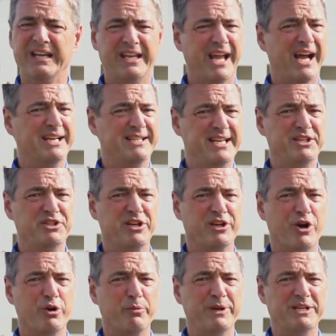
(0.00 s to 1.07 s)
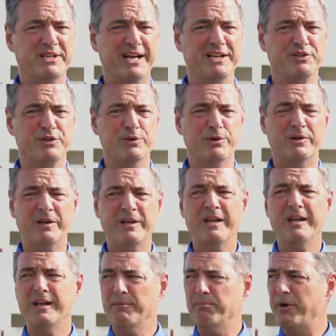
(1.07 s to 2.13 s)
Yeah, I teach at Cocoa Beach High School,
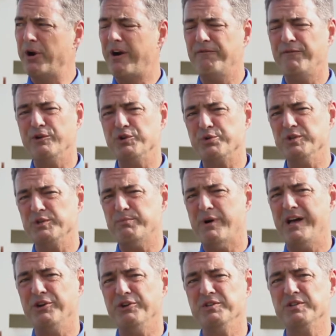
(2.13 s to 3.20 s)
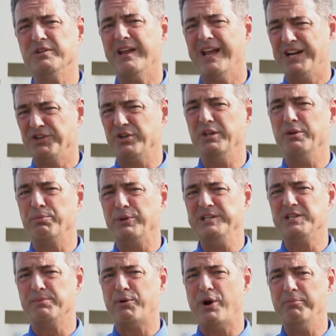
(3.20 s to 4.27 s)
but our first responders, actually the
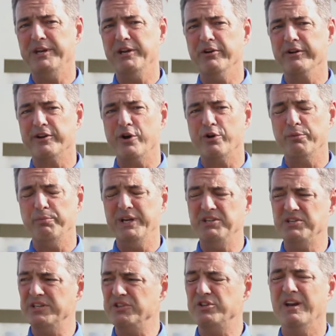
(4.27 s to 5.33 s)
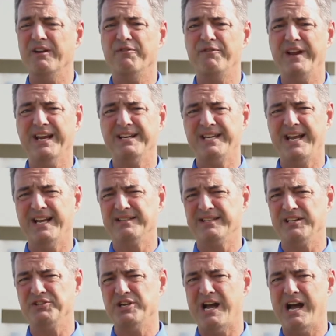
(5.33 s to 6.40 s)
police department here in Cocoa Beach, has done a
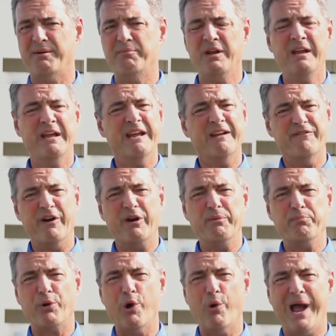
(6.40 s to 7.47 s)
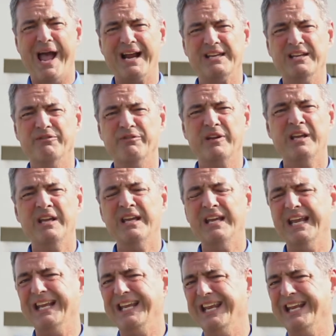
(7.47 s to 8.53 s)
fantastic job, very proactive
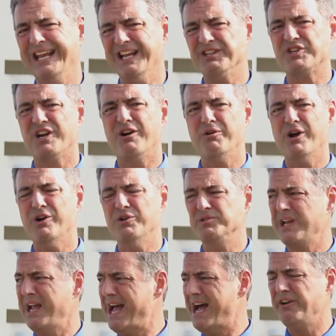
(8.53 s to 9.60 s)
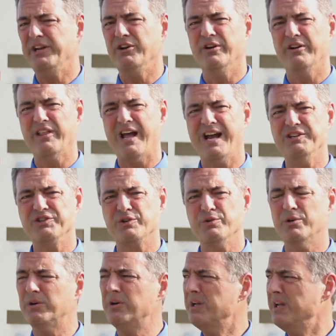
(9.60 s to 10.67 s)
in getting SROs out here to the high
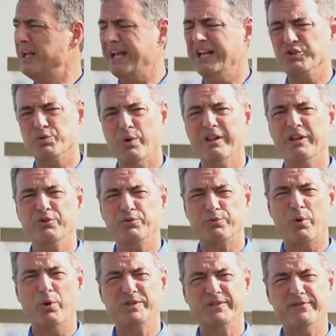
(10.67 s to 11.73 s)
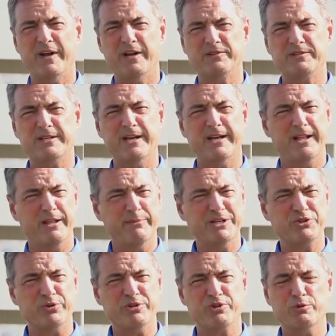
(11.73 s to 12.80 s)
school as well as Roosevelt
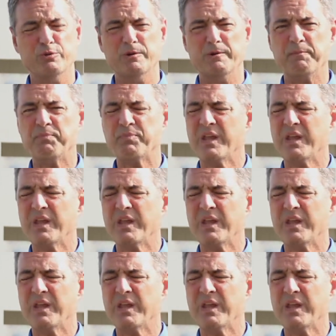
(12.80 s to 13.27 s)
Elementary School.